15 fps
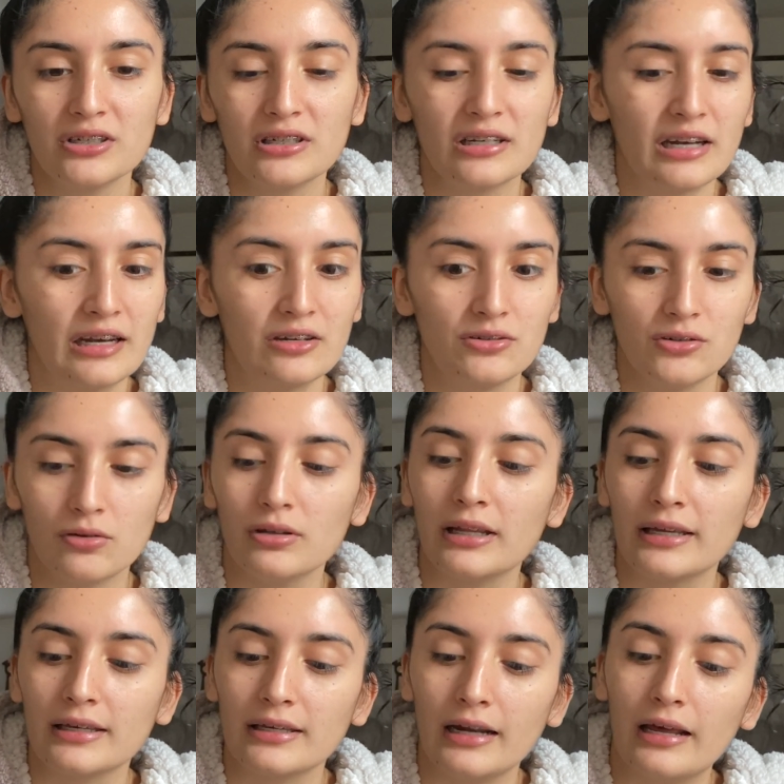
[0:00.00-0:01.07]
and I don't
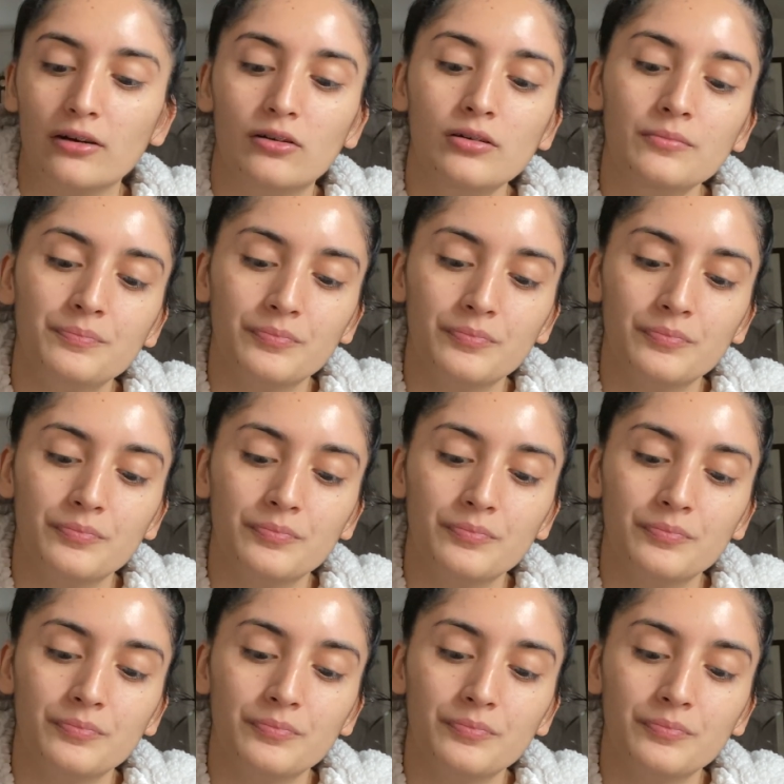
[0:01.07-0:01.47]
like it at all.